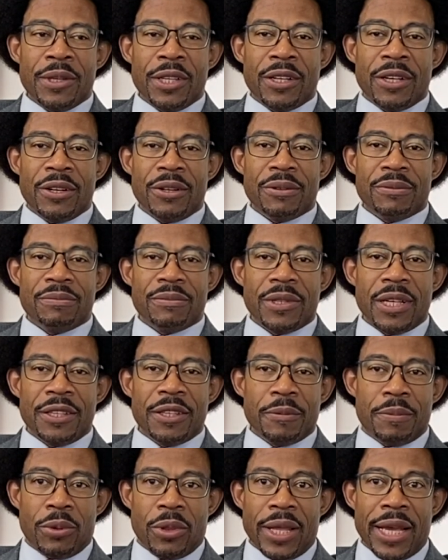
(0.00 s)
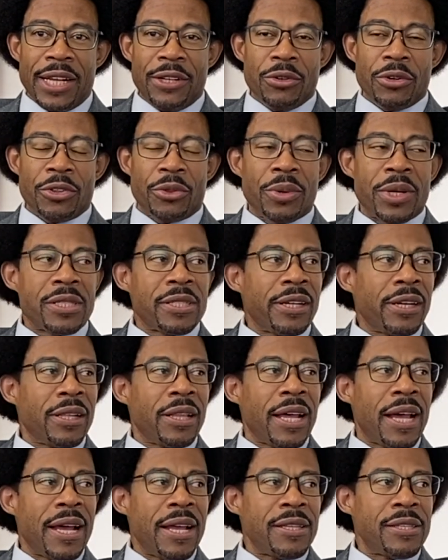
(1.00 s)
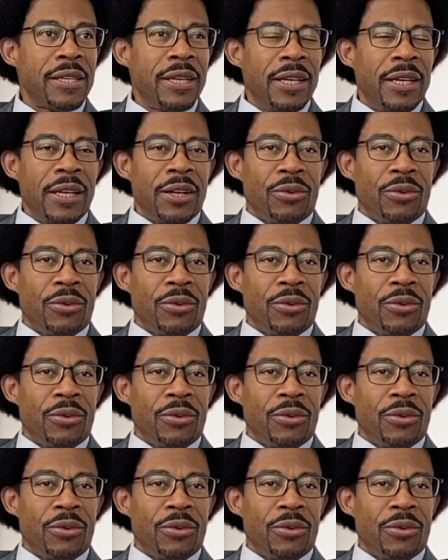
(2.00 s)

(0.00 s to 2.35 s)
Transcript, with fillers: you know, on the plane, Northwest Airlines,